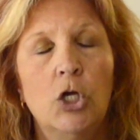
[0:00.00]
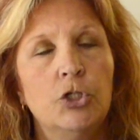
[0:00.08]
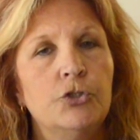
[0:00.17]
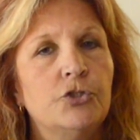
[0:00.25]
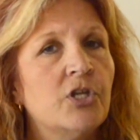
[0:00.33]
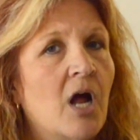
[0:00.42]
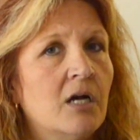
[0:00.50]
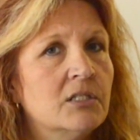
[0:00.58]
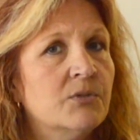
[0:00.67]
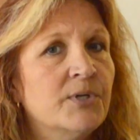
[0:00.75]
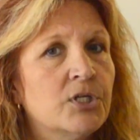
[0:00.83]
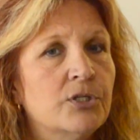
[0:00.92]
You should
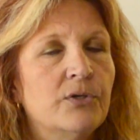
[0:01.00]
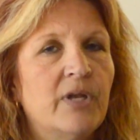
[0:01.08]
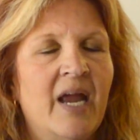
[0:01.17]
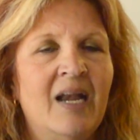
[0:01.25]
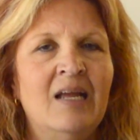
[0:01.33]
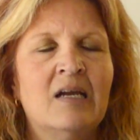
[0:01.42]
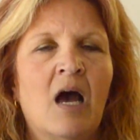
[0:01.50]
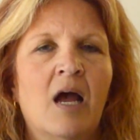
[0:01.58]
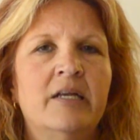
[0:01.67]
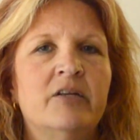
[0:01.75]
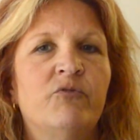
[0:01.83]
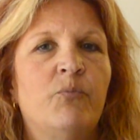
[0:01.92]
also include any
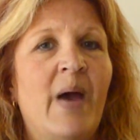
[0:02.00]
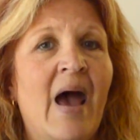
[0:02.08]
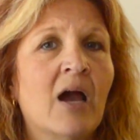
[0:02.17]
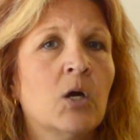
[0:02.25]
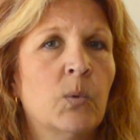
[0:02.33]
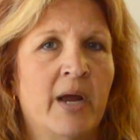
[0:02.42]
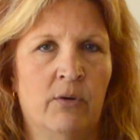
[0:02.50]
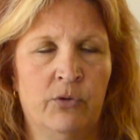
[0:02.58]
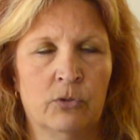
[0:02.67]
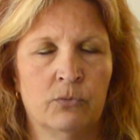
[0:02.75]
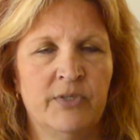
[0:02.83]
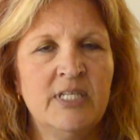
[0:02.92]
kind of background
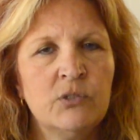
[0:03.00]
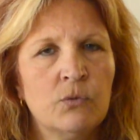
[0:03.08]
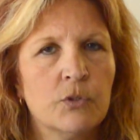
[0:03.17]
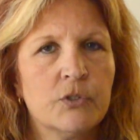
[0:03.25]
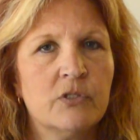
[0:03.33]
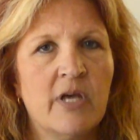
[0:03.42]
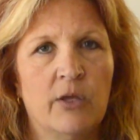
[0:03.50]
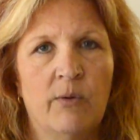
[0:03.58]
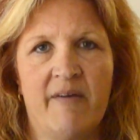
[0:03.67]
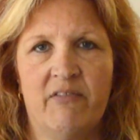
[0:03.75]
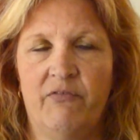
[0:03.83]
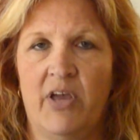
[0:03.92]
or resources that you
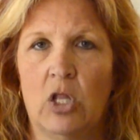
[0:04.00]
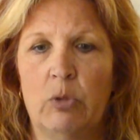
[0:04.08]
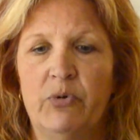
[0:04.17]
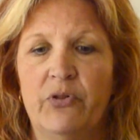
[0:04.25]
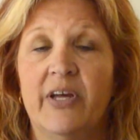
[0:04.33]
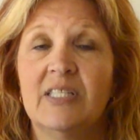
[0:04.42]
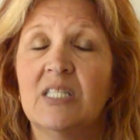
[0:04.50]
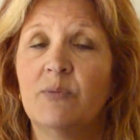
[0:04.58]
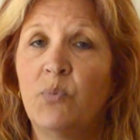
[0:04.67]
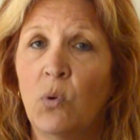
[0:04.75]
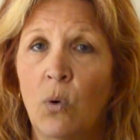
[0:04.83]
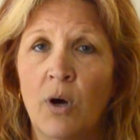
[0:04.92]
have available that
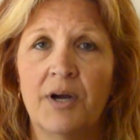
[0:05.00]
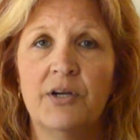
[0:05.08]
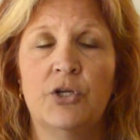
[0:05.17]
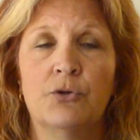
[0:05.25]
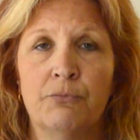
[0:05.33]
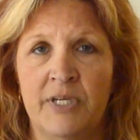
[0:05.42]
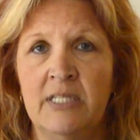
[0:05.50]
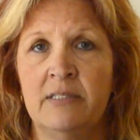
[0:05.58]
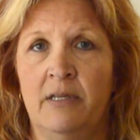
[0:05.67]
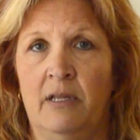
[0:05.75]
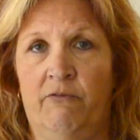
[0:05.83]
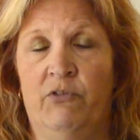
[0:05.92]
support your
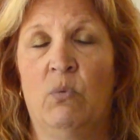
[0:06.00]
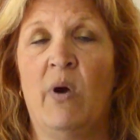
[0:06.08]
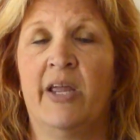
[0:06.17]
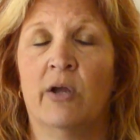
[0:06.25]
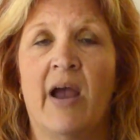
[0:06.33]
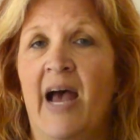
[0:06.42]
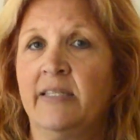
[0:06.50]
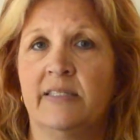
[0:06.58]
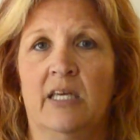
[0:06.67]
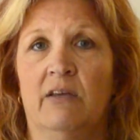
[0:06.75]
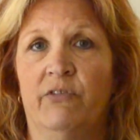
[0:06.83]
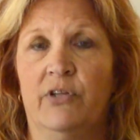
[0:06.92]
reasoning for why you're
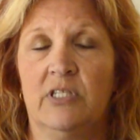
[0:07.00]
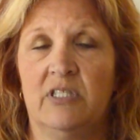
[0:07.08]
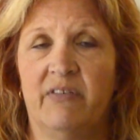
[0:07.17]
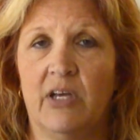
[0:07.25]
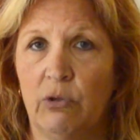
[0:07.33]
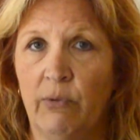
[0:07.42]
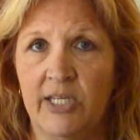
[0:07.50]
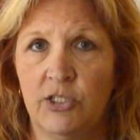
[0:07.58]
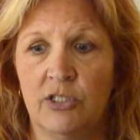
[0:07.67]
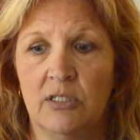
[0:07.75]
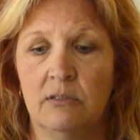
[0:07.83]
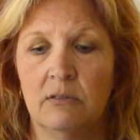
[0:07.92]
asking for this
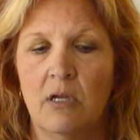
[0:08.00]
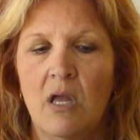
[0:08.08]
evaluation.